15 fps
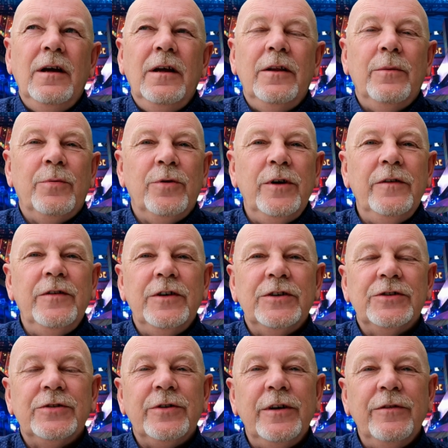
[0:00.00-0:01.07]
in the
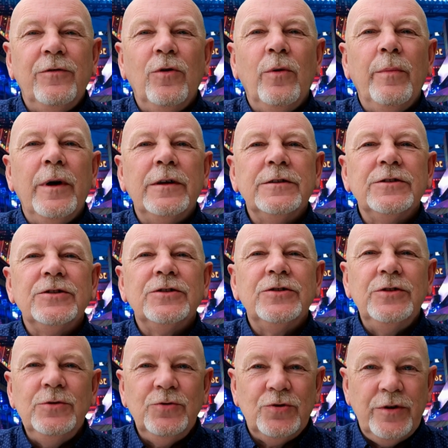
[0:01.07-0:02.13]
previous 3 or 4 months,
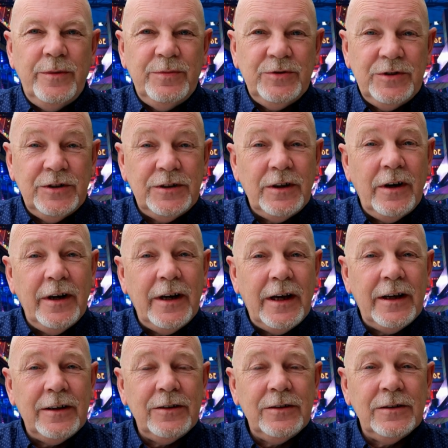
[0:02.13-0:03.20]
2 trips to
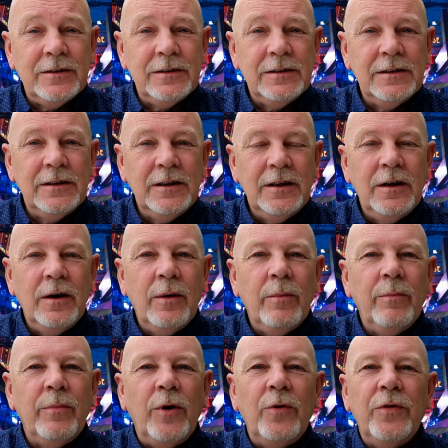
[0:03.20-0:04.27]
Thailand,
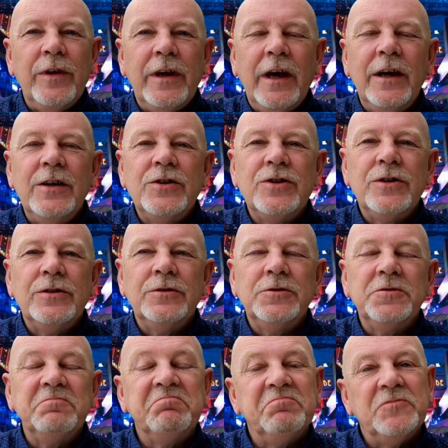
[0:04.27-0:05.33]
both occasions
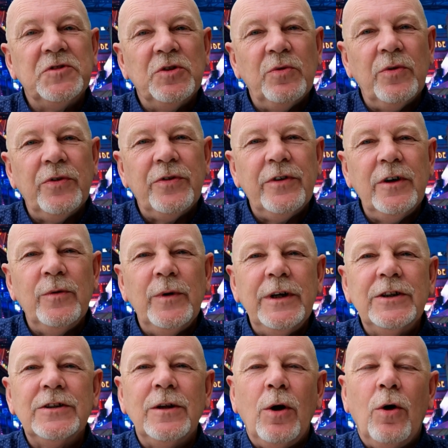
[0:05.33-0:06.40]
2 or 3
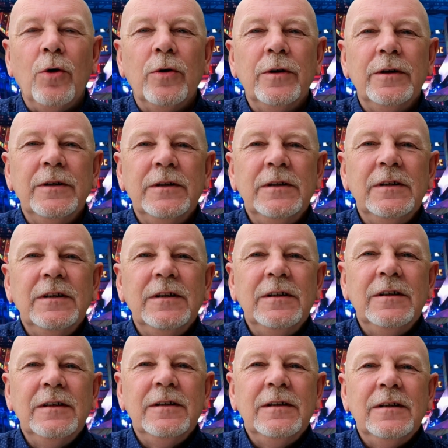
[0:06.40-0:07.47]
weeks long,
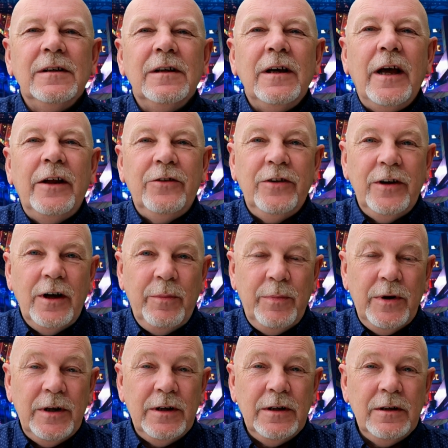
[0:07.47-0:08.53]
ended
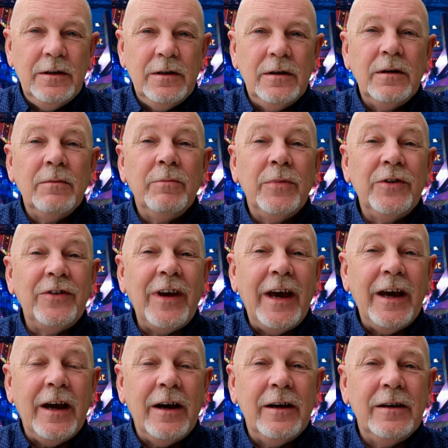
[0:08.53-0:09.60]
up in
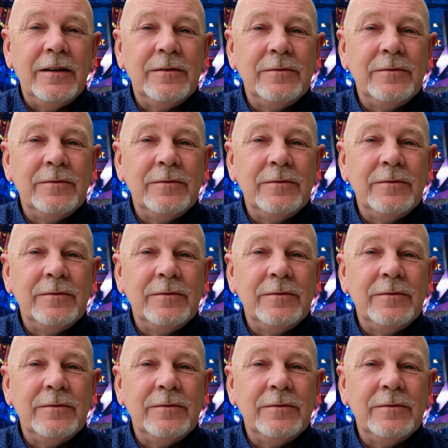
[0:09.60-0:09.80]
Pattaya,